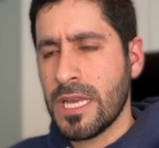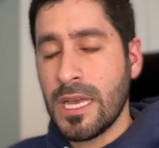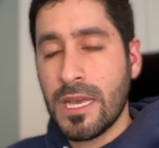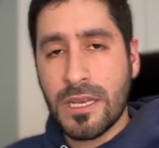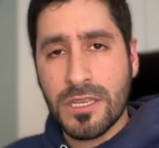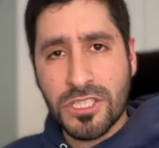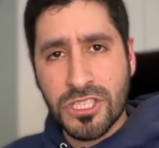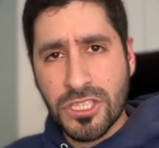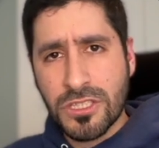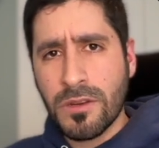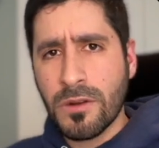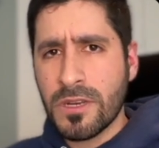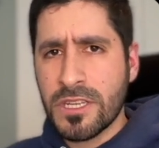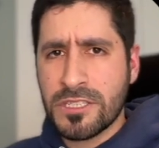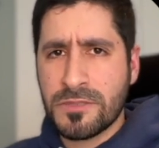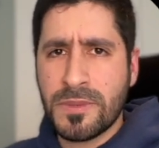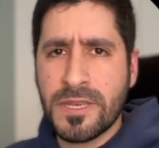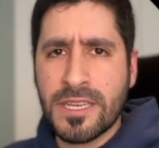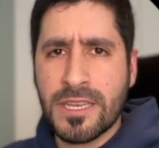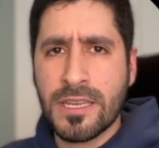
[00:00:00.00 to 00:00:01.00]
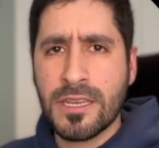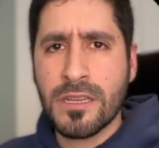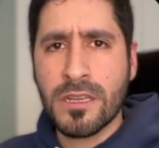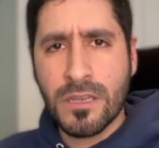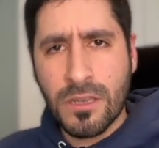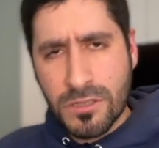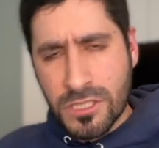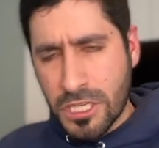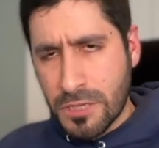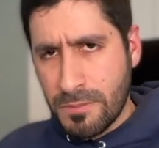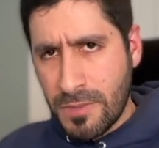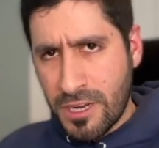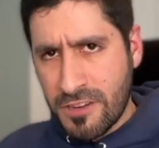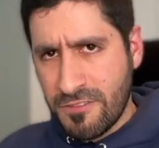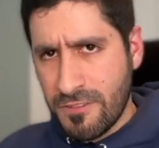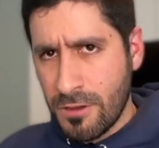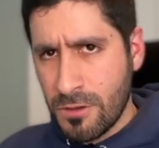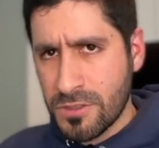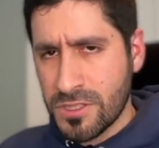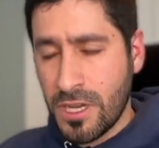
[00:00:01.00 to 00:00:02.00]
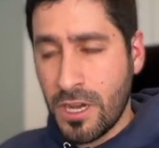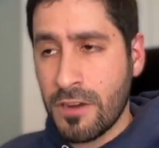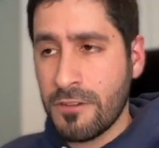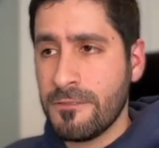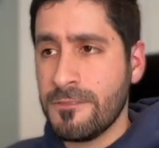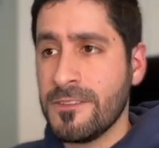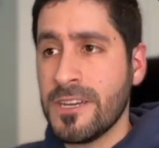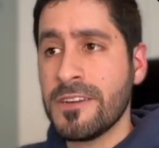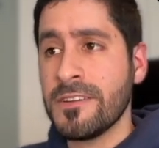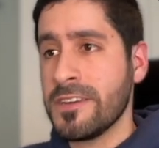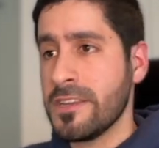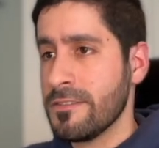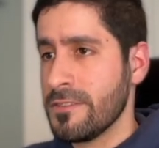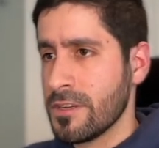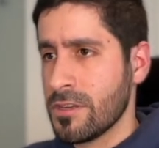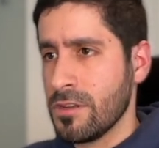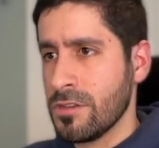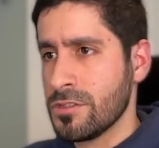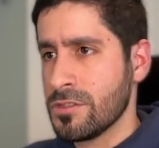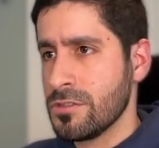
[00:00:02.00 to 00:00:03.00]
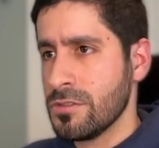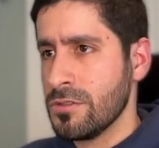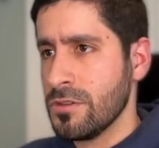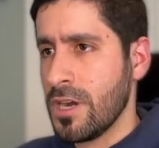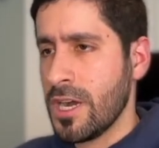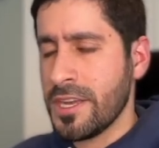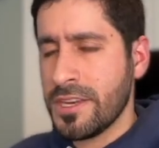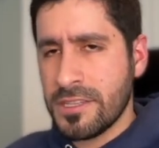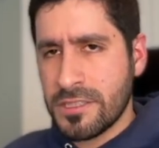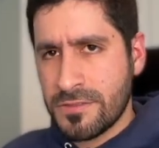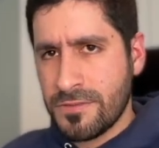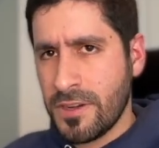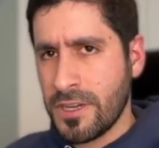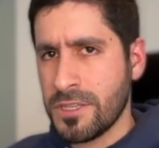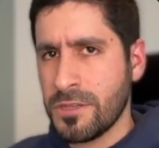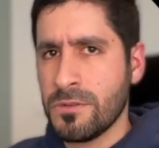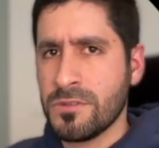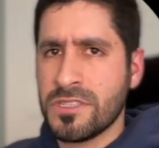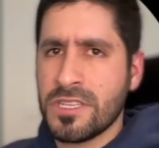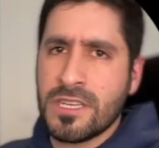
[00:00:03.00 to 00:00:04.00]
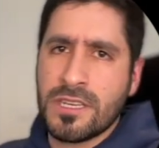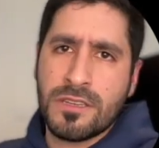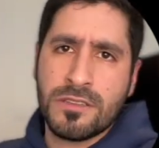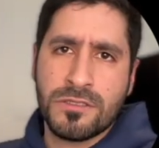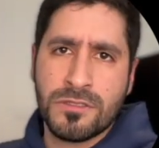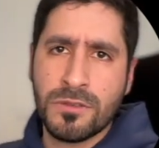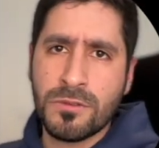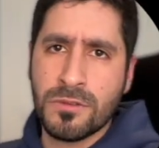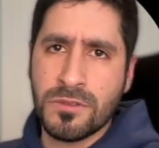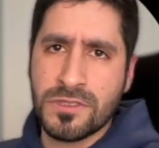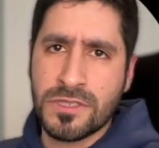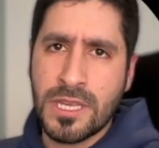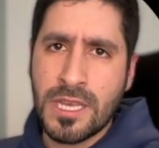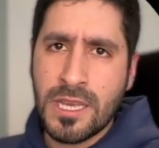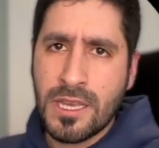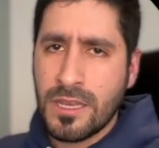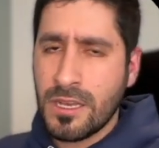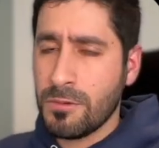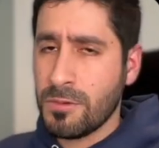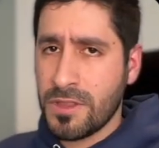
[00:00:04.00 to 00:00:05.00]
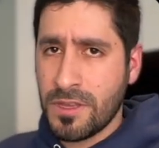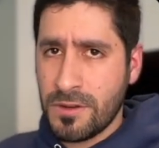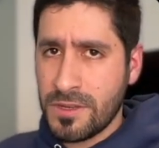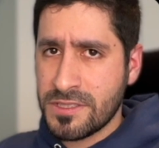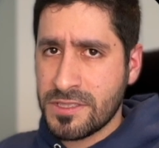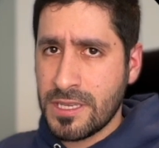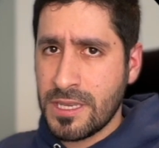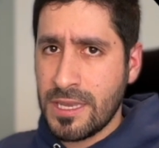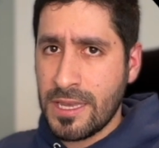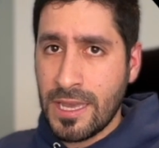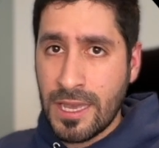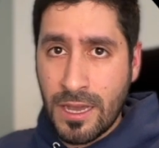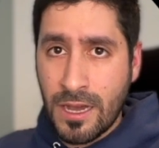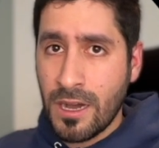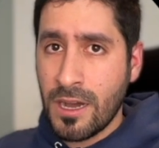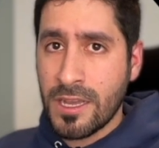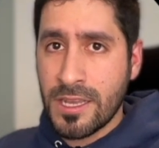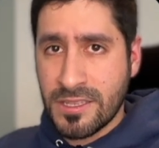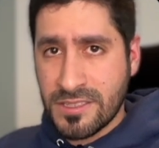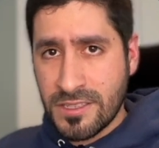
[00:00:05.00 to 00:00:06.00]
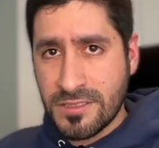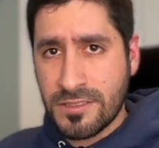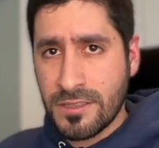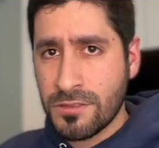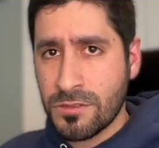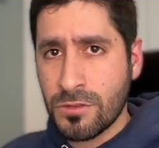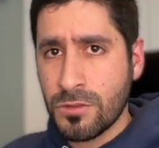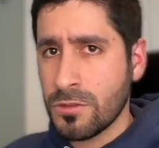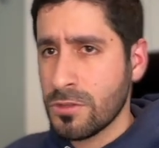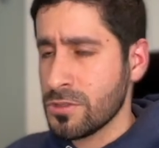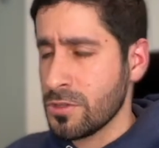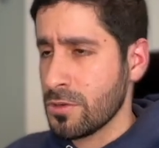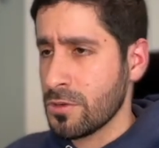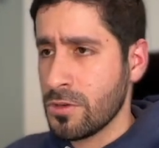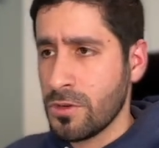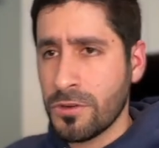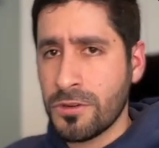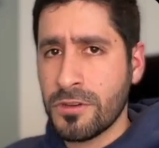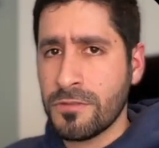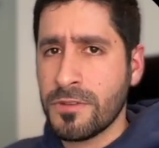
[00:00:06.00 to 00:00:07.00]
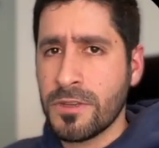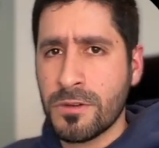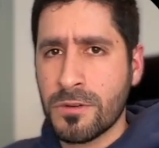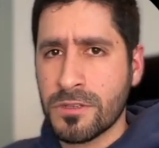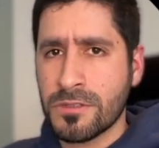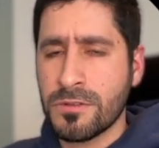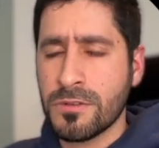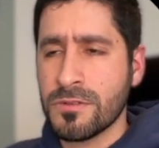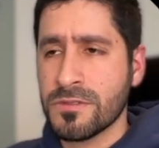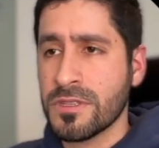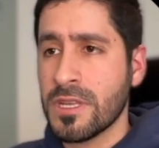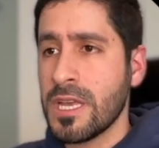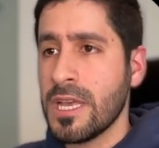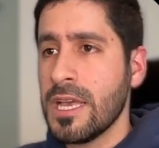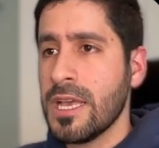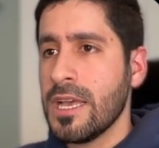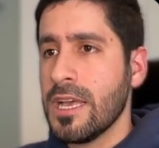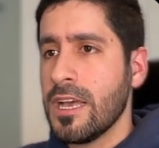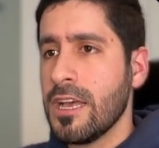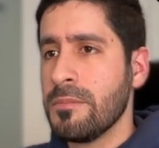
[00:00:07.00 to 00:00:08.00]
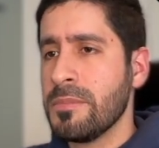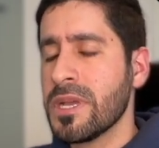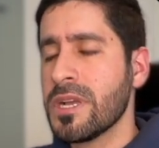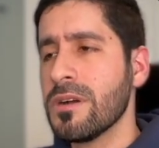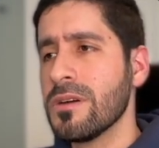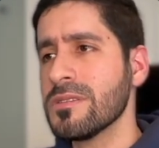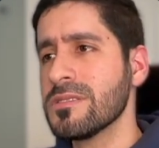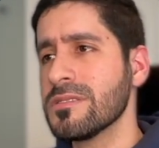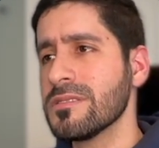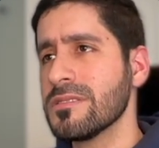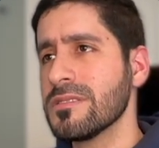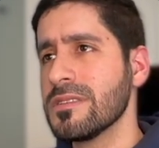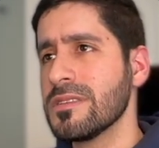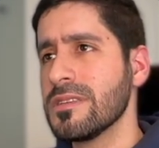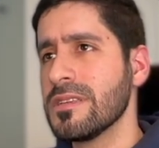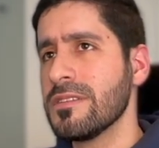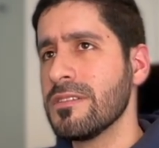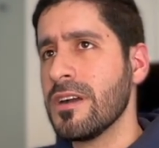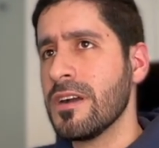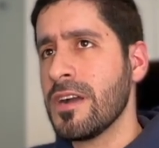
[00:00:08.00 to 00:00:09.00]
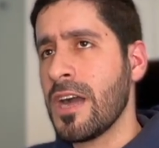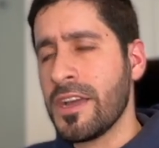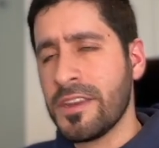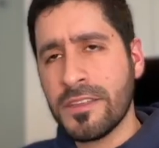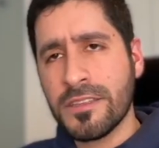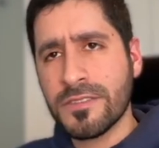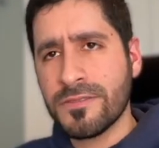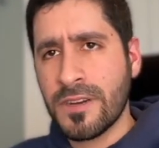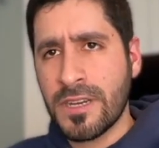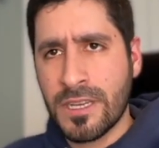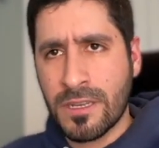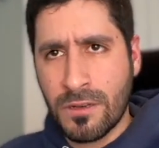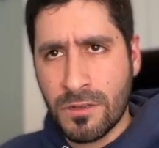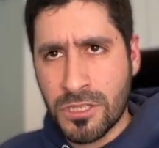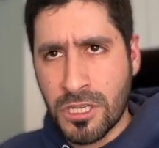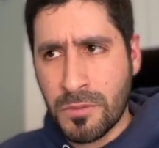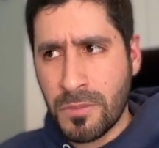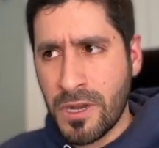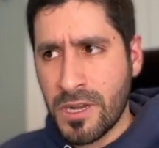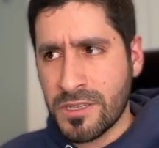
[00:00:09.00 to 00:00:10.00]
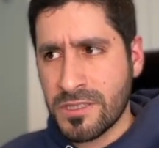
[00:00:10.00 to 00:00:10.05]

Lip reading: Generally speaking, logic bug flows are very difficult to identify using tools, whether it's AI assisted tools or code reviewer tools, because identifying logic bugs